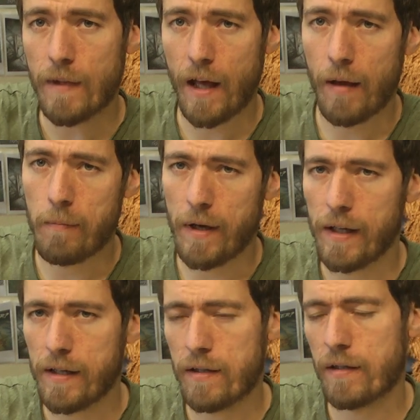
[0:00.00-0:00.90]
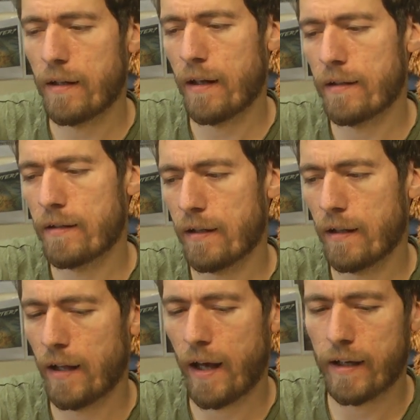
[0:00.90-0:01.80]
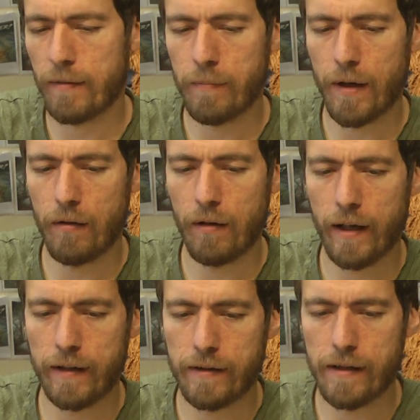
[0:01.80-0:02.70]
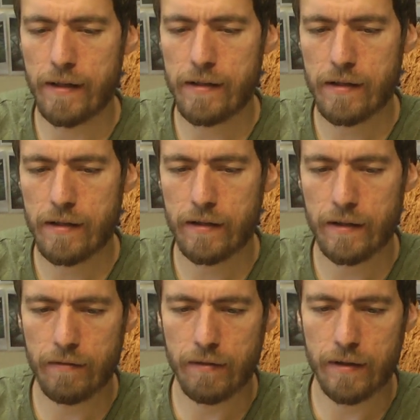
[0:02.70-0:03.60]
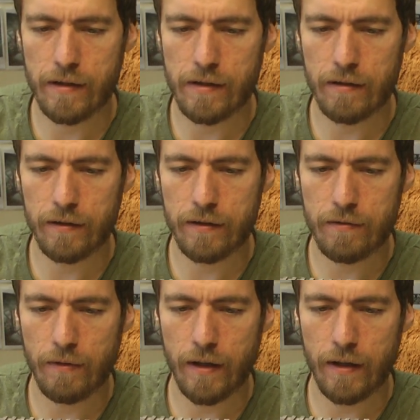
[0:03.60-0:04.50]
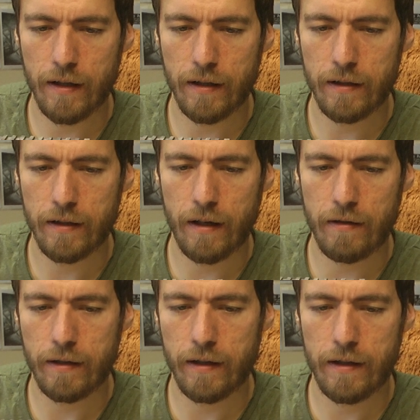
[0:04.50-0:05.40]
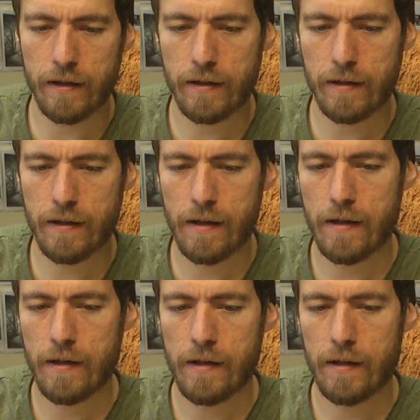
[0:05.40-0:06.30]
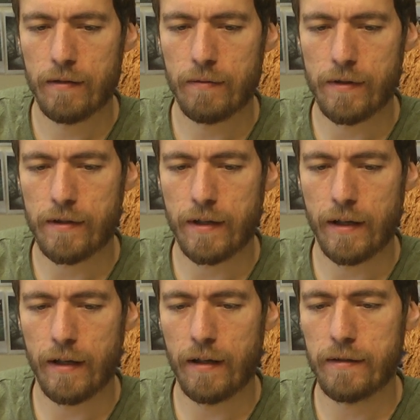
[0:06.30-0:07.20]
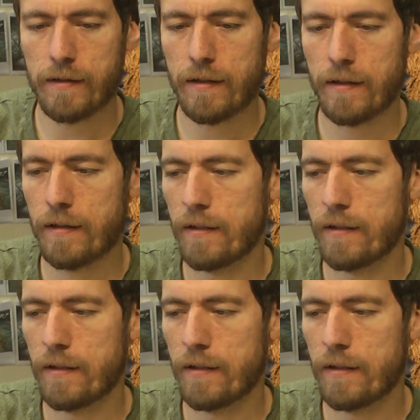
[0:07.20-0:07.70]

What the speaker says: I managed that like a barrel like this, if it is not threading, yeah, okay, let's get out.